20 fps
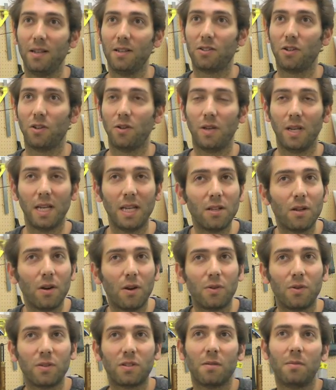So you need to
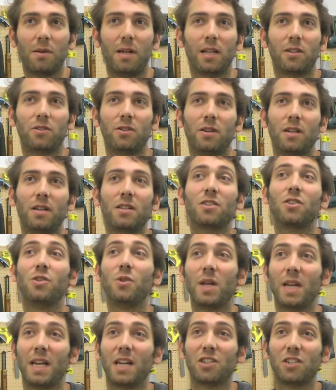go through some electronics so
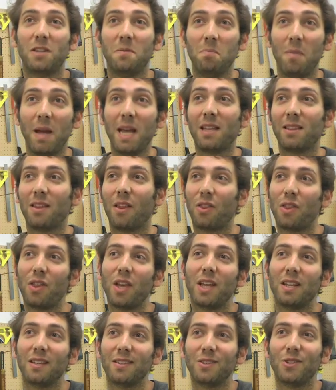you can actually make the
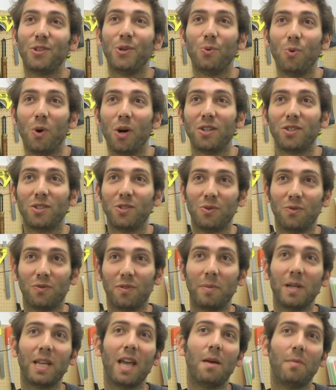thing you want to
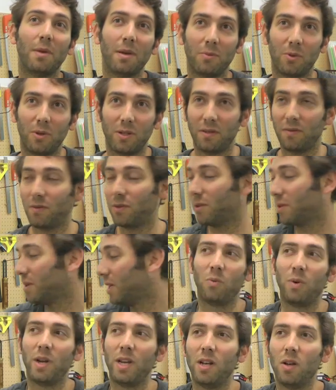from a gaming point of view.
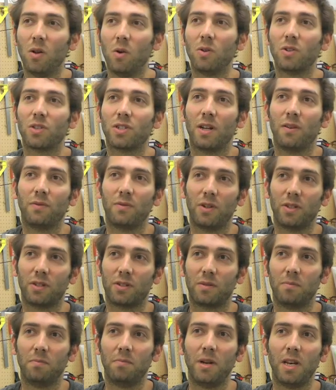We launched our
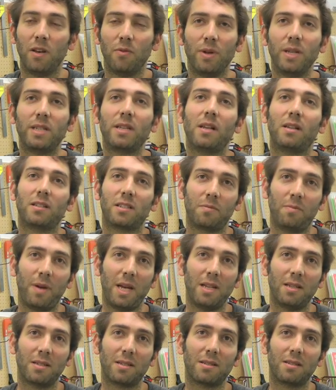first mini retail
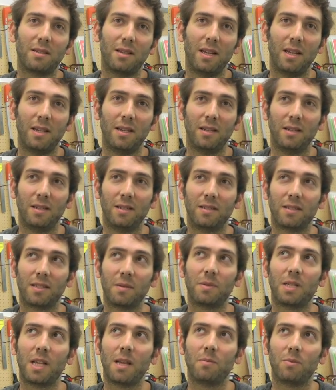space in
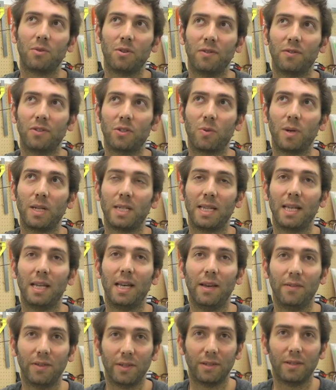September of
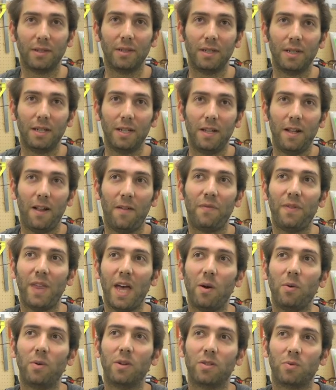2011. And
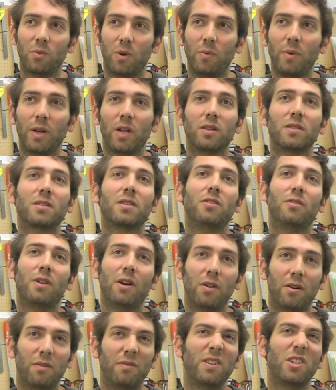that was when we consider
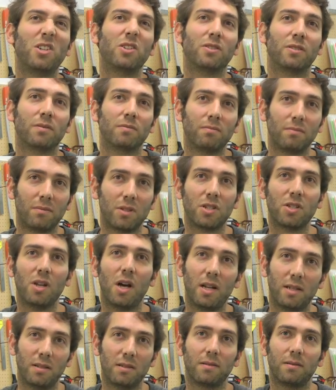our official start.